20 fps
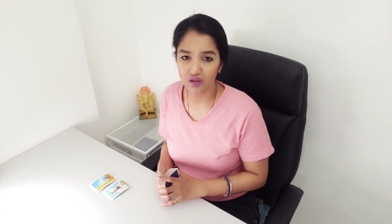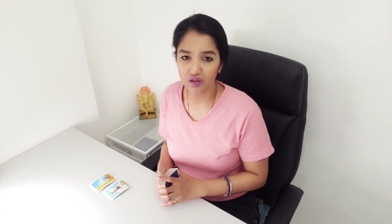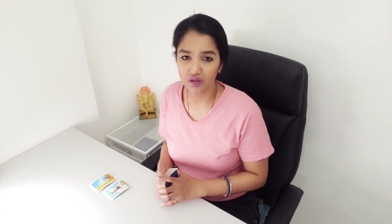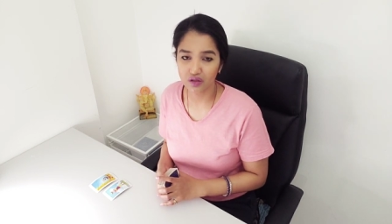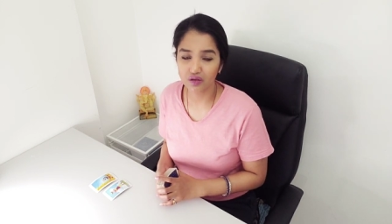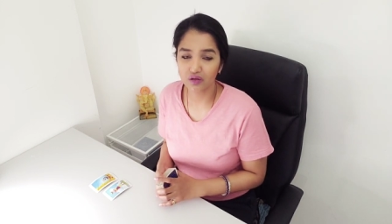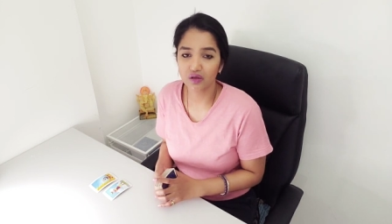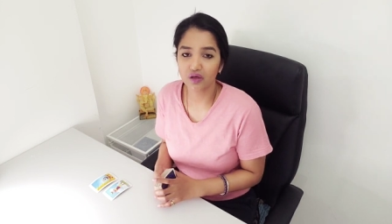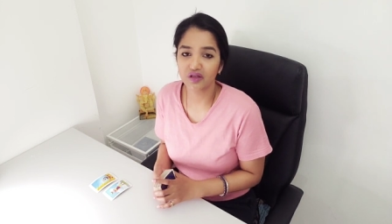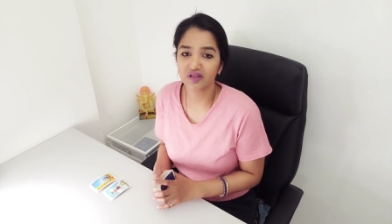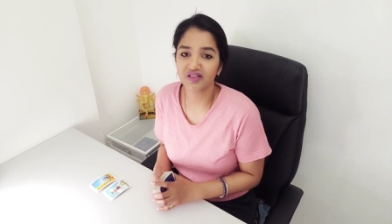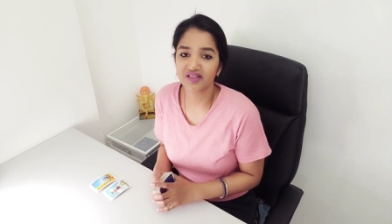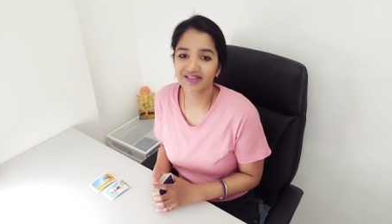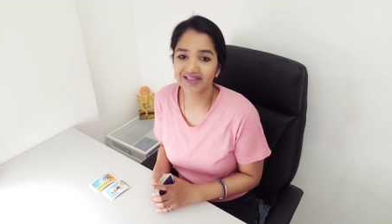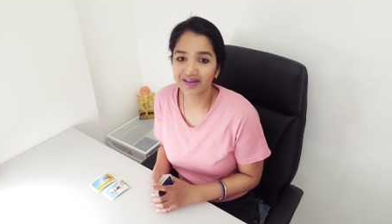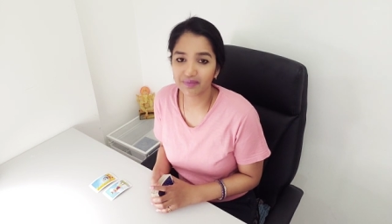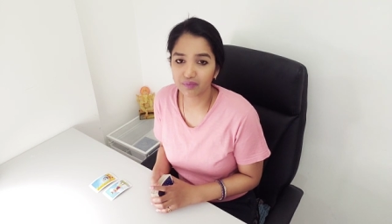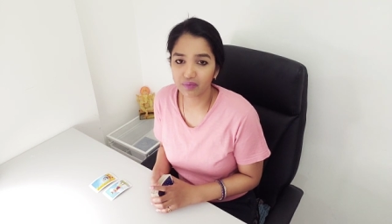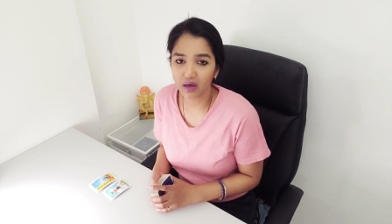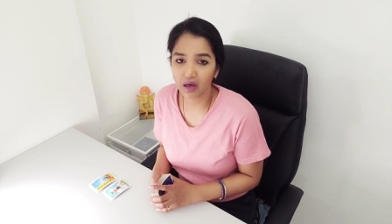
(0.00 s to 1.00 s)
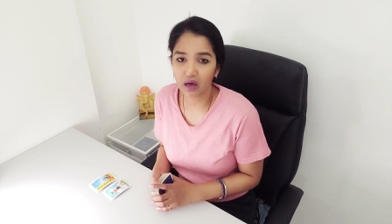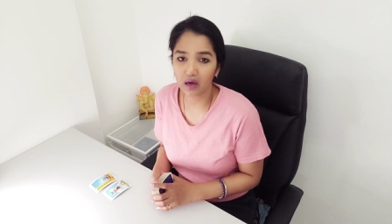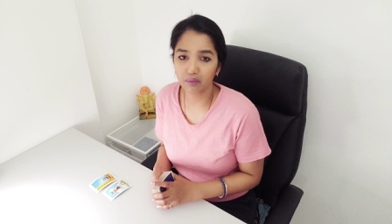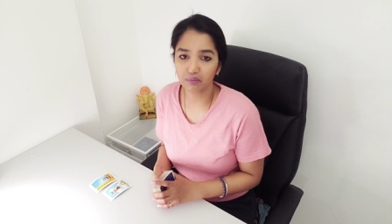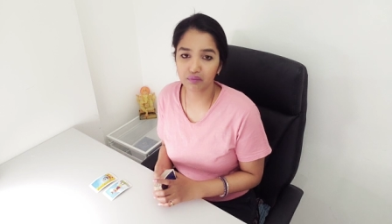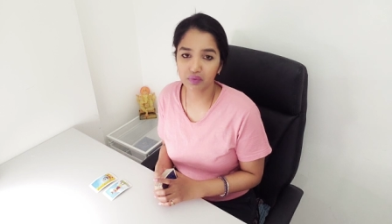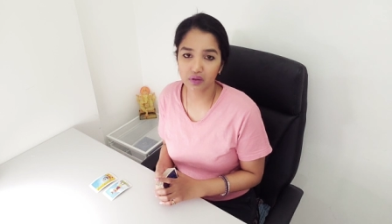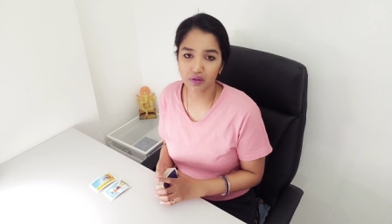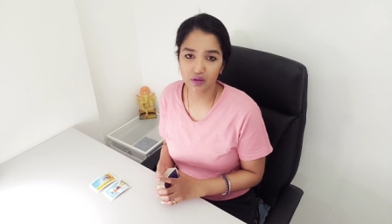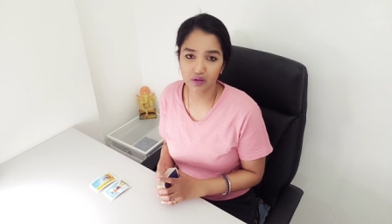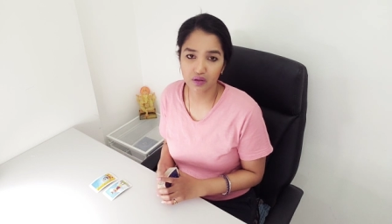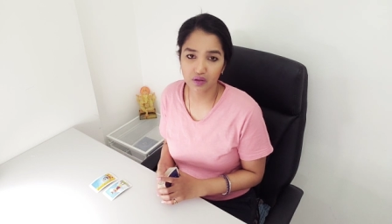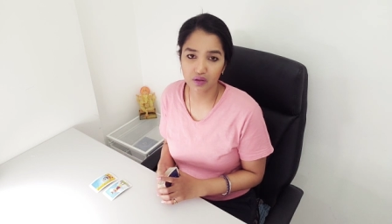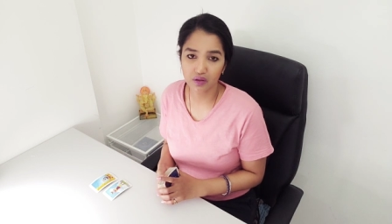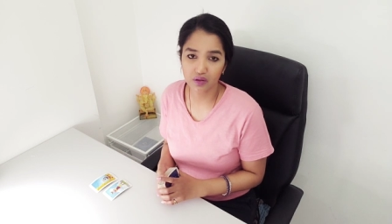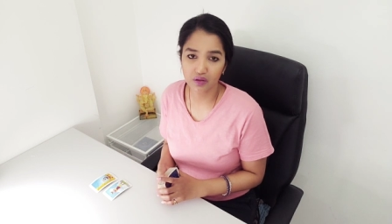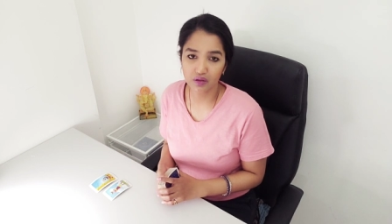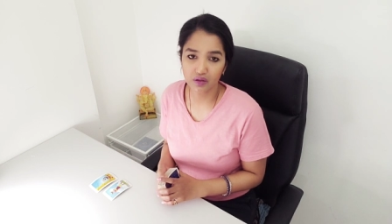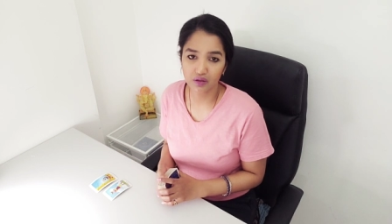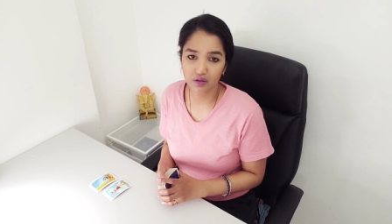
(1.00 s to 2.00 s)
You got to step up
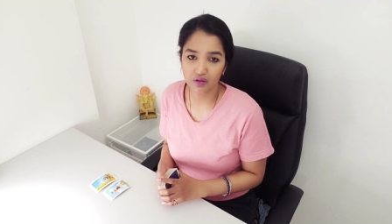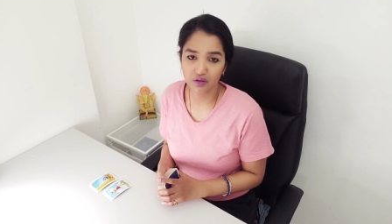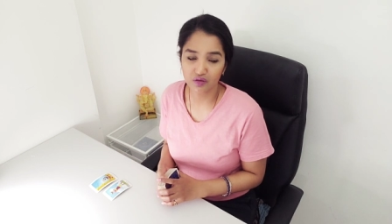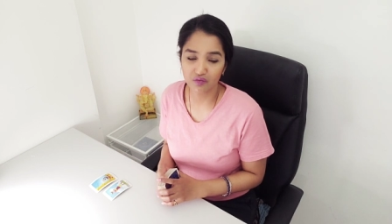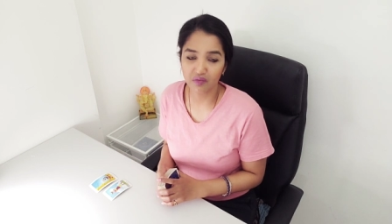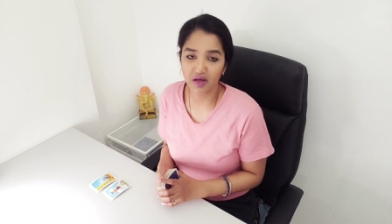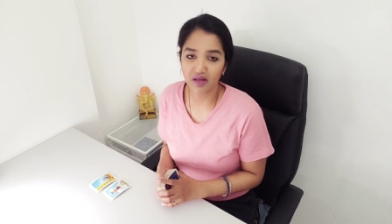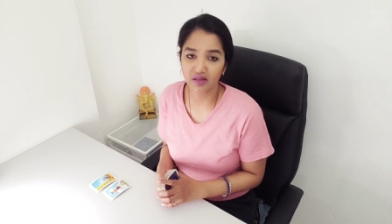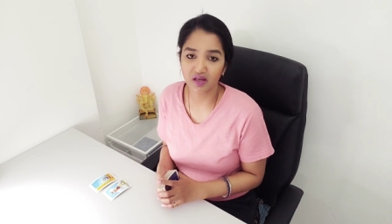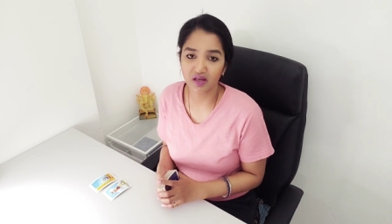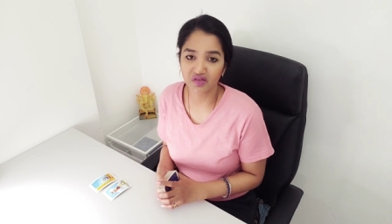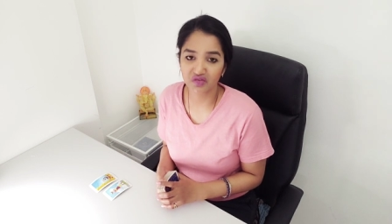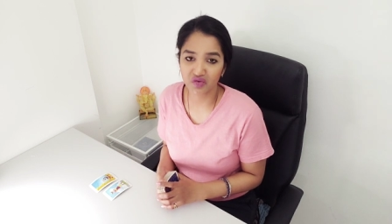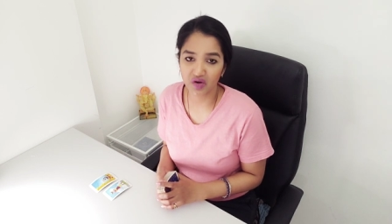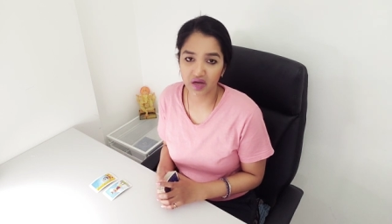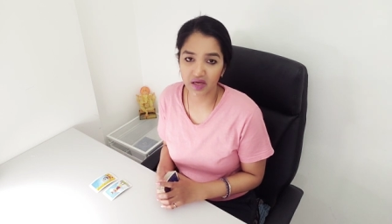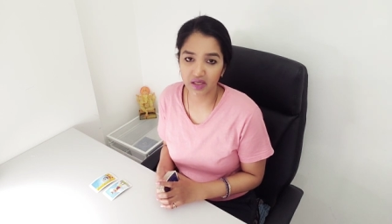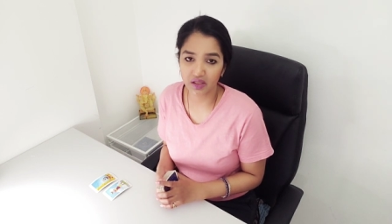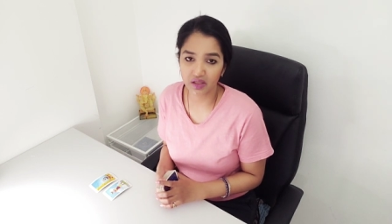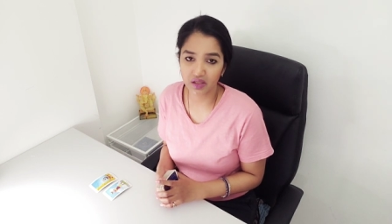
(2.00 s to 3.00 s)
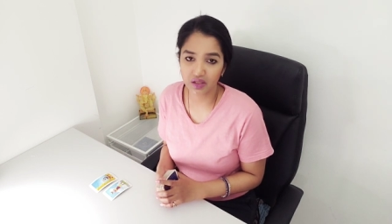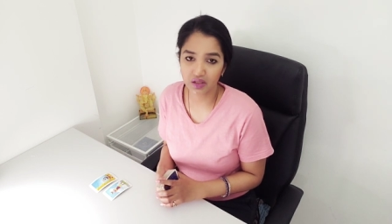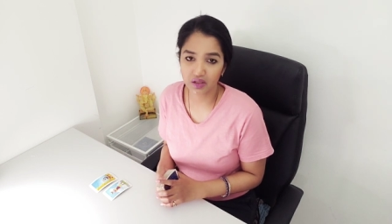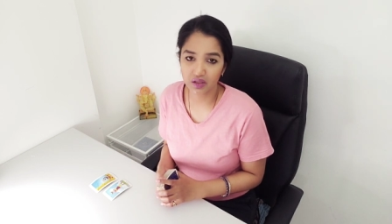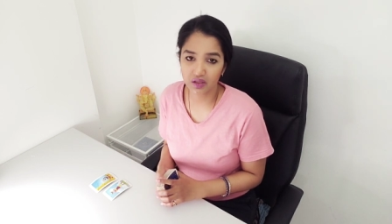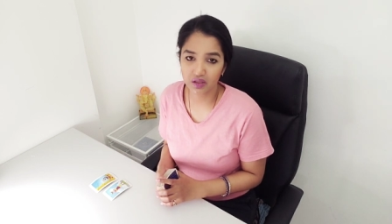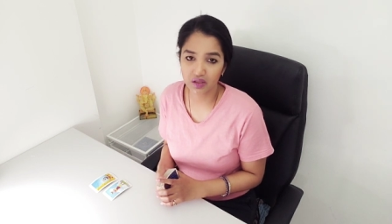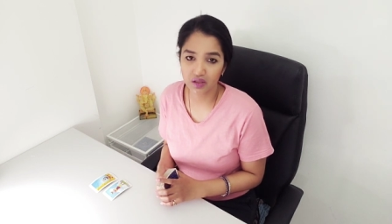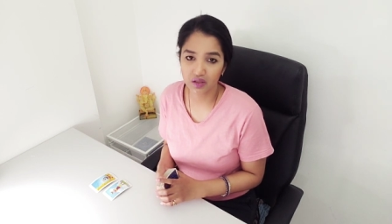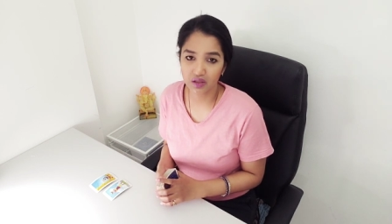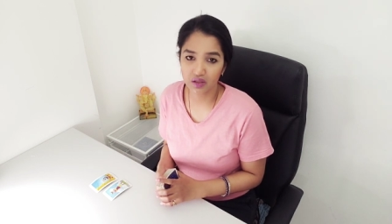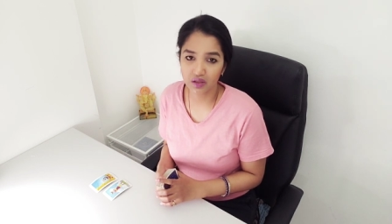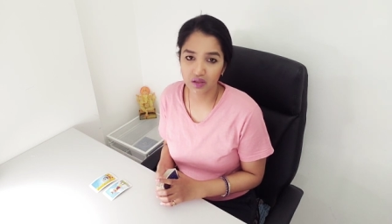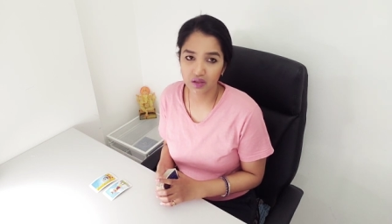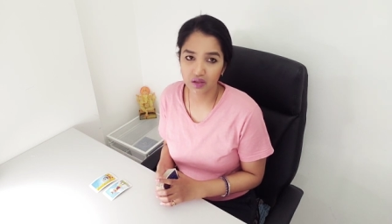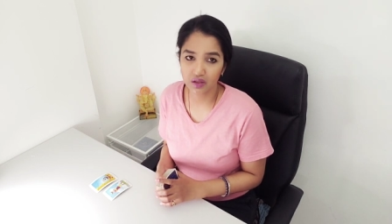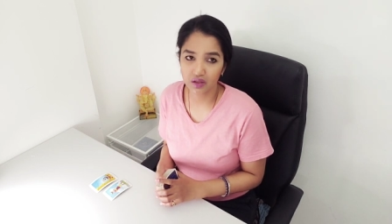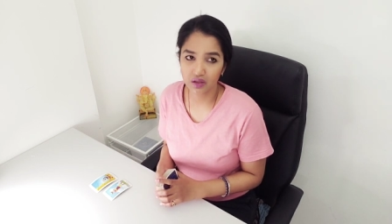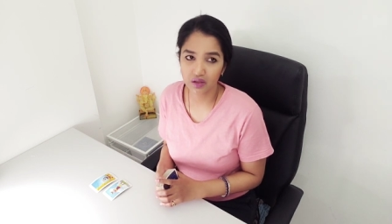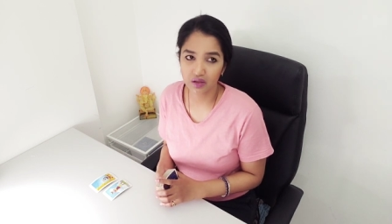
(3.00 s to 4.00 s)
to make things right.
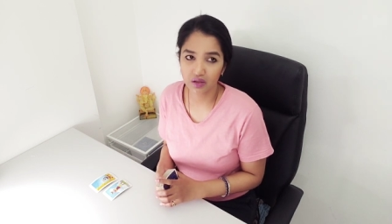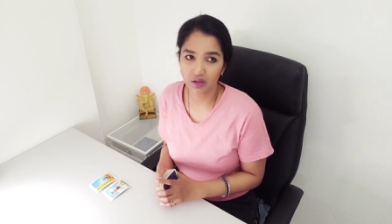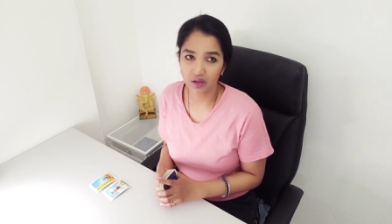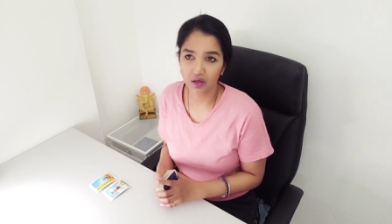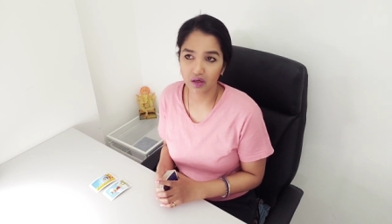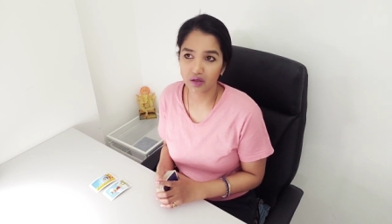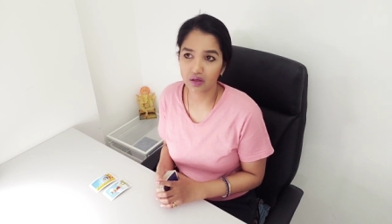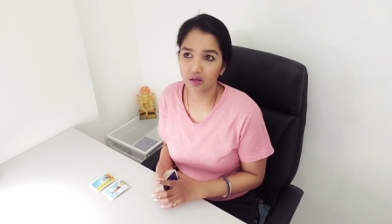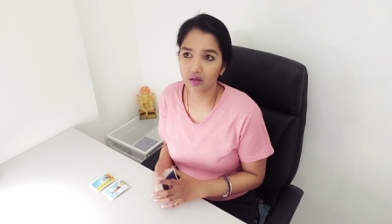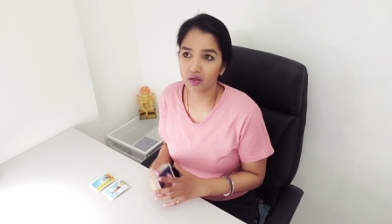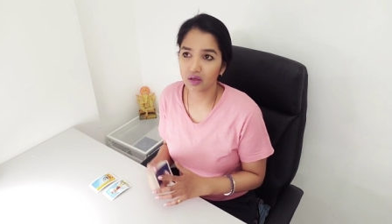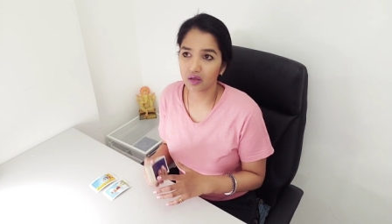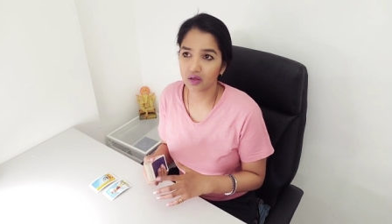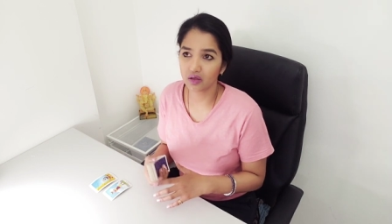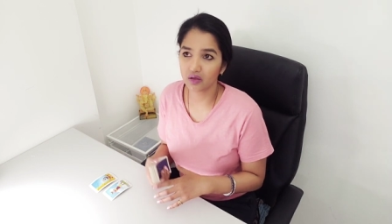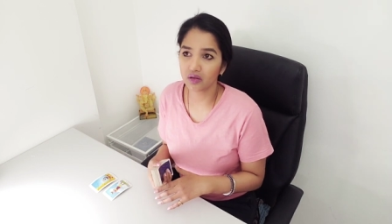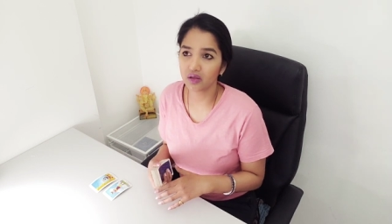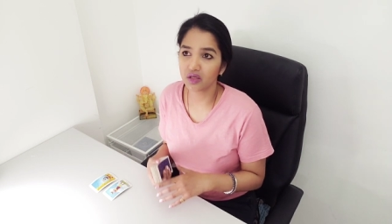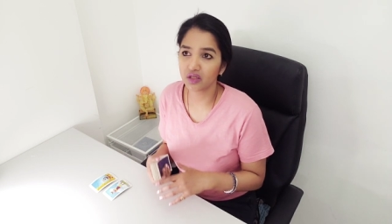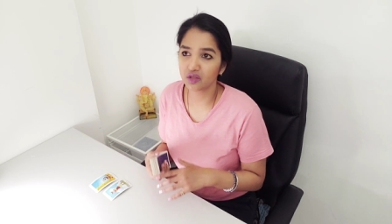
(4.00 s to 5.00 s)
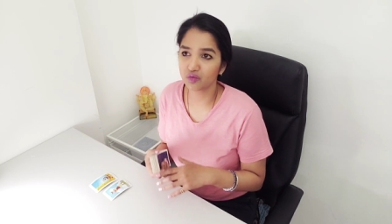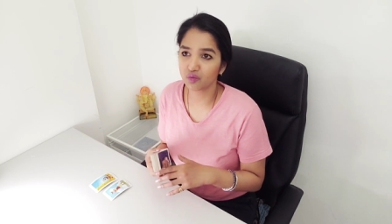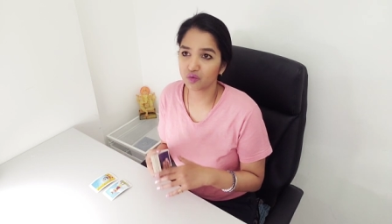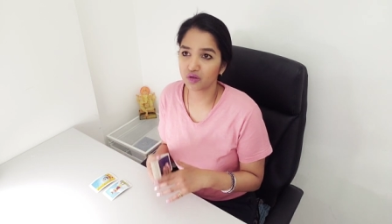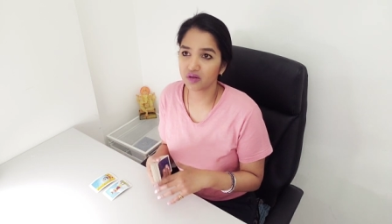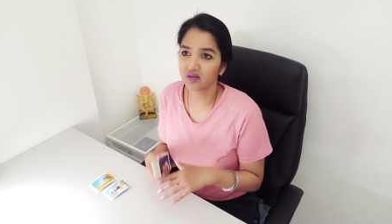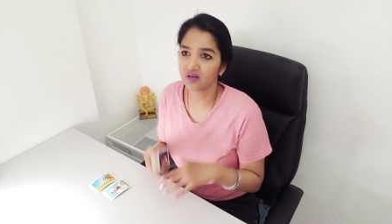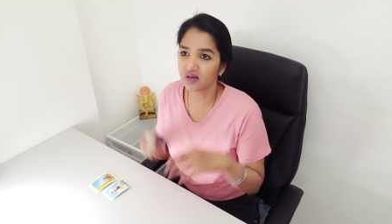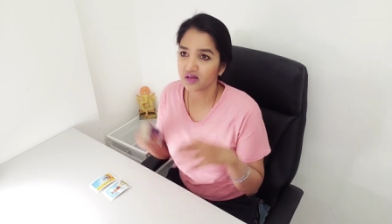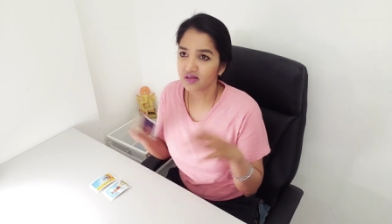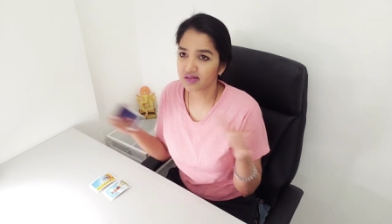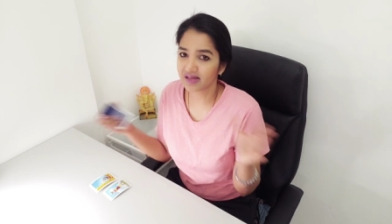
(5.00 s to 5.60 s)
You know, you, you need to put things